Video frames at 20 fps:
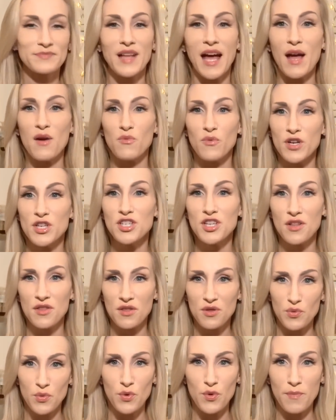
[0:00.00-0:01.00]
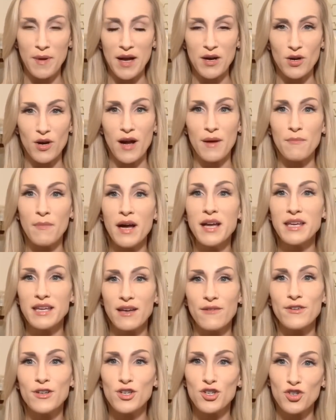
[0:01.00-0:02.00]
I wish it threw better. I might
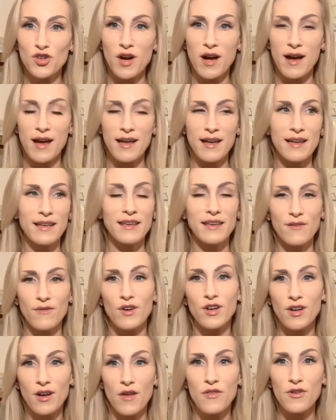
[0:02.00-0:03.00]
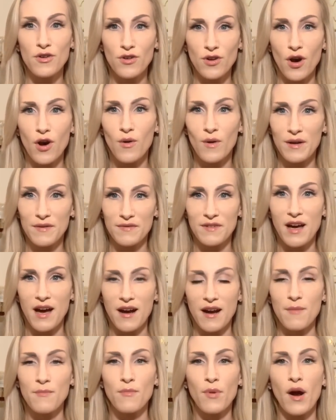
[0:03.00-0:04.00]
give it a try and give it another go. If
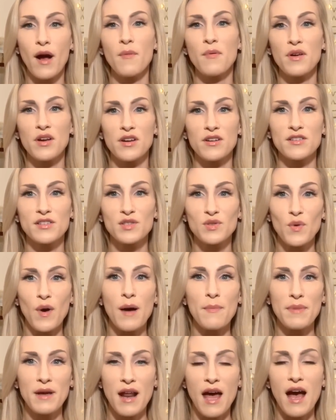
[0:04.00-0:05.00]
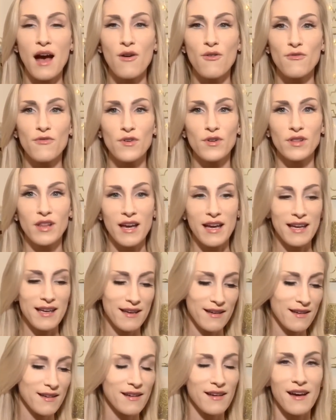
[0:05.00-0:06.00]
not, I'm probably gonna swap it out for like
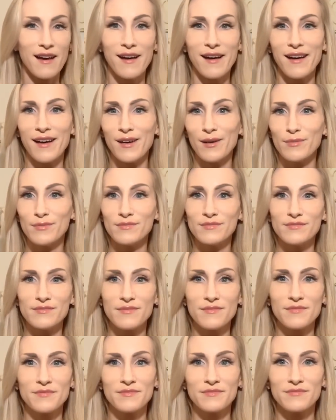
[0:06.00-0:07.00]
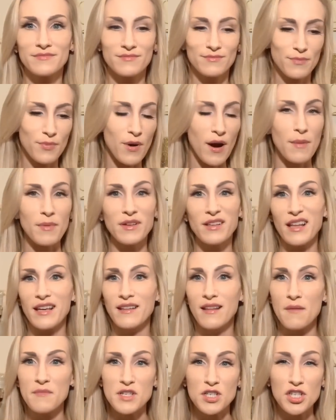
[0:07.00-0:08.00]
um, probably like
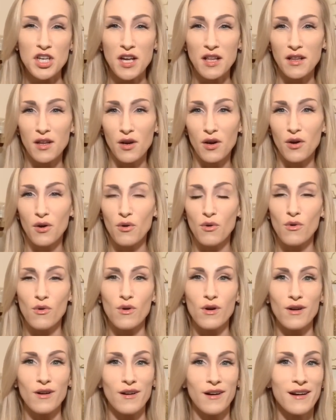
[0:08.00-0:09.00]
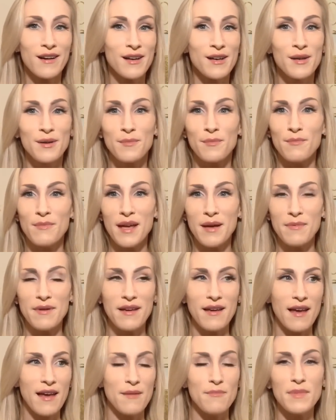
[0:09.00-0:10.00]
limoncello or
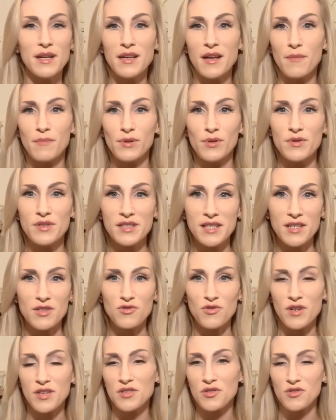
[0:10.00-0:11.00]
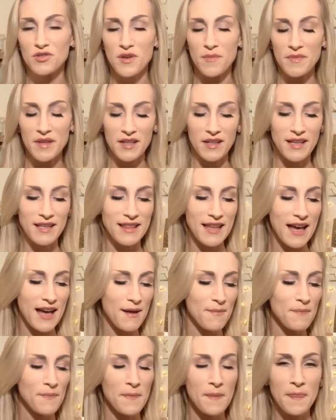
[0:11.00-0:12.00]
maybe a midnight blue citrus or something like
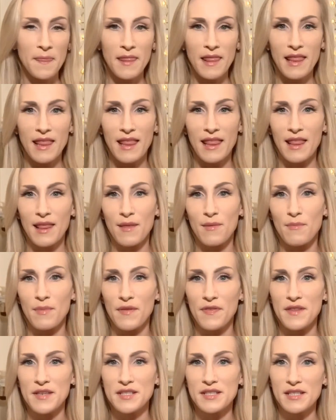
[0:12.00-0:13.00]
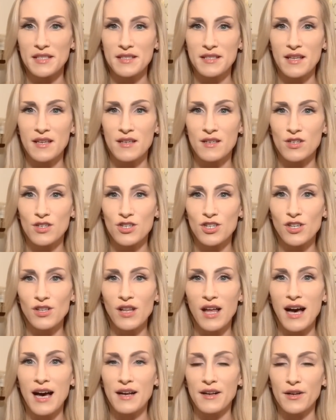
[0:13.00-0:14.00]
that. But this is the
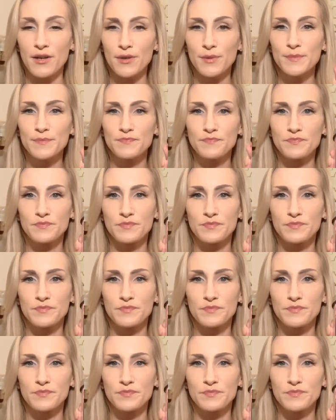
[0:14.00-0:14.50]
gelato.